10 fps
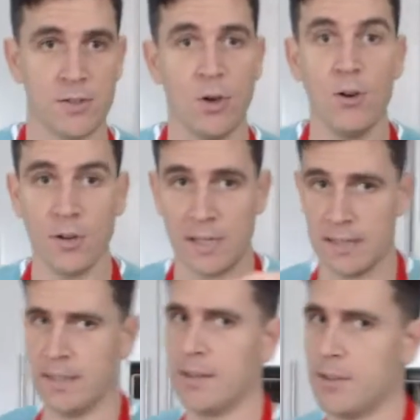So, okay,
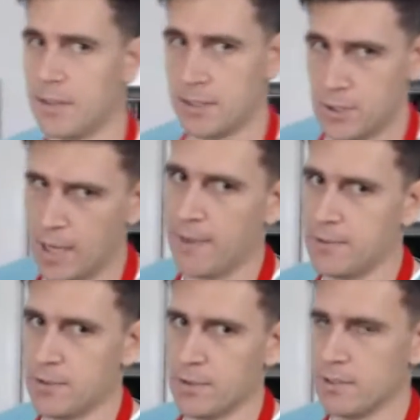the other thing that you have
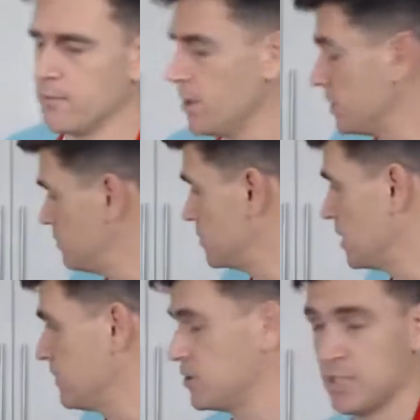to do in advance, which
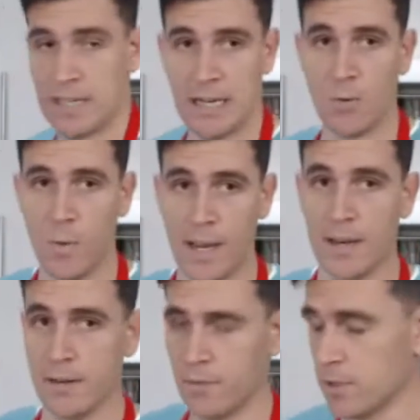I've actually done like way
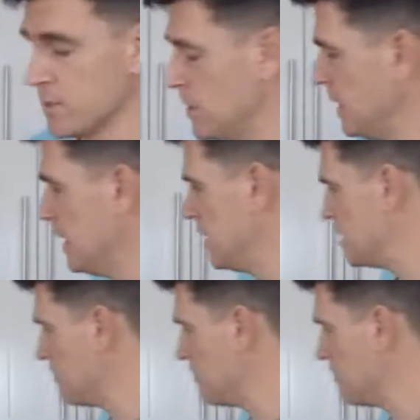in advance, is